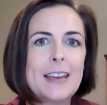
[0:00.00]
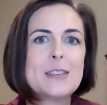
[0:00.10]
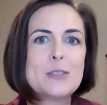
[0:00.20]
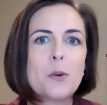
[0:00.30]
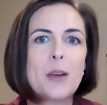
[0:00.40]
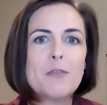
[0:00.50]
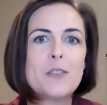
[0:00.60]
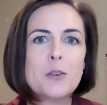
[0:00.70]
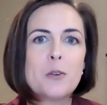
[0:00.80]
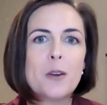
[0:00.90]
So if
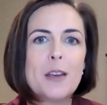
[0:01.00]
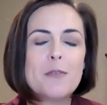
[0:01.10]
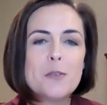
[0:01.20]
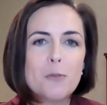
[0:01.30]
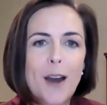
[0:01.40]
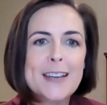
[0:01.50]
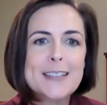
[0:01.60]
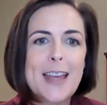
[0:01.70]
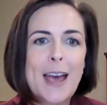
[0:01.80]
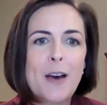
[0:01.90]
you write
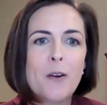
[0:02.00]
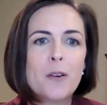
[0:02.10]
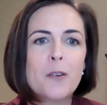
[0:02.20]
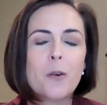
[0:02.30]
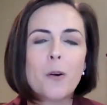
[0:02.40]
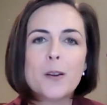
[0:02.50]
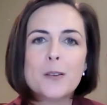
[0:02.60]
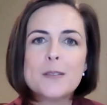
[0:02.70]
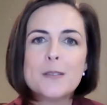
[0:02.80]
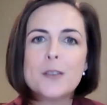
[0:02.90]
down or
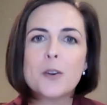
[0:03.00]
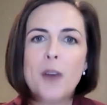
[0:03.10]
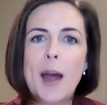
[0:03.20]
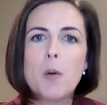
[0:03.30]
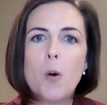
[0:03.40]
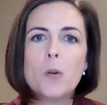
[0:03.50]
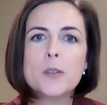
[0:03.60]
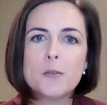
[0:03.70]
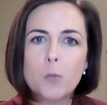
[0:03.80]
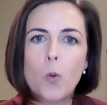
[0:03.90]
you grab hold
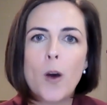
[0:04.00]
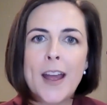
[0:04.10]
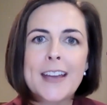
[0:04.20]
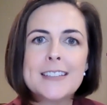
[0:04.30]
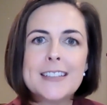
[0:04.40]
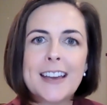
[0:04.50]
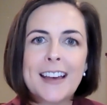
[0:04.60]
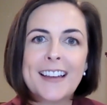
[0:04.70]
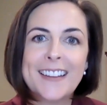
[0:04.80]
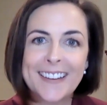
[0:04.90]
of one
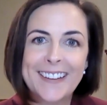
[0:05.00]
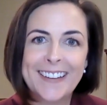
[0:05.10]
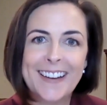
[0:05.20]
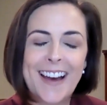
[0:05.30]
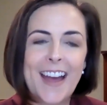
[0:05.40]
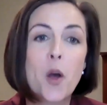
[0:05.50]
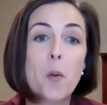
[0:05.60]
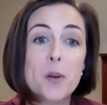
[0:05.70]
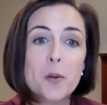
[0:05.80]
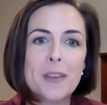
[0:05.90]
idea, I
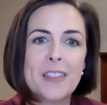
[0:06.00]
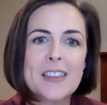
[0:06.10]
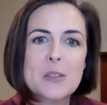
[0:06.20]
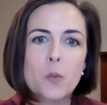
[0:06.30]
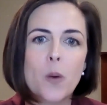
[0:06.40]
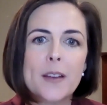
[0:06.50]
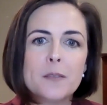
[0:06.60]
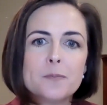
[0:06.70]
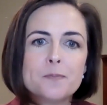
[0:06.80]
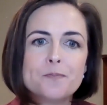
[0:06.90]
hope it'll be this one.